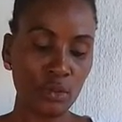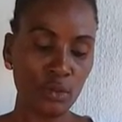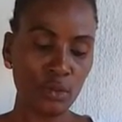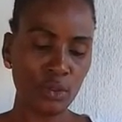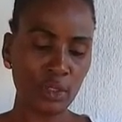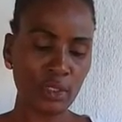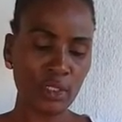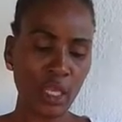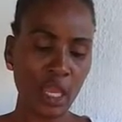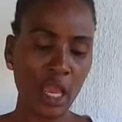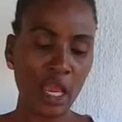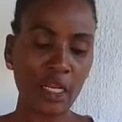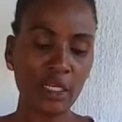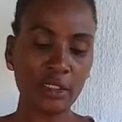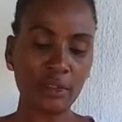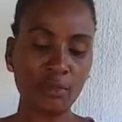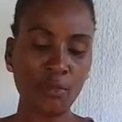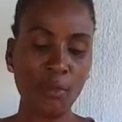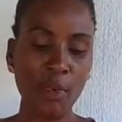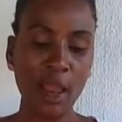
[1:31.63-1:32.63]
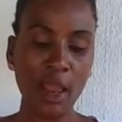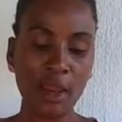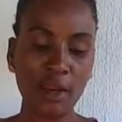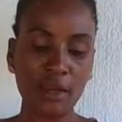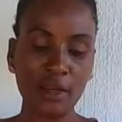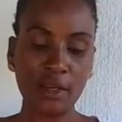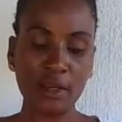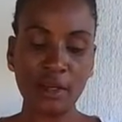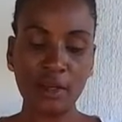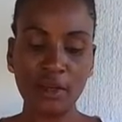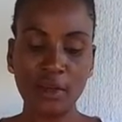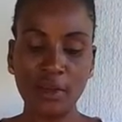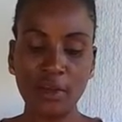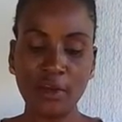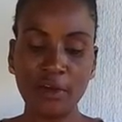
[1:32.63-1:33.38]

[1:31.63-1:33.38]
to send money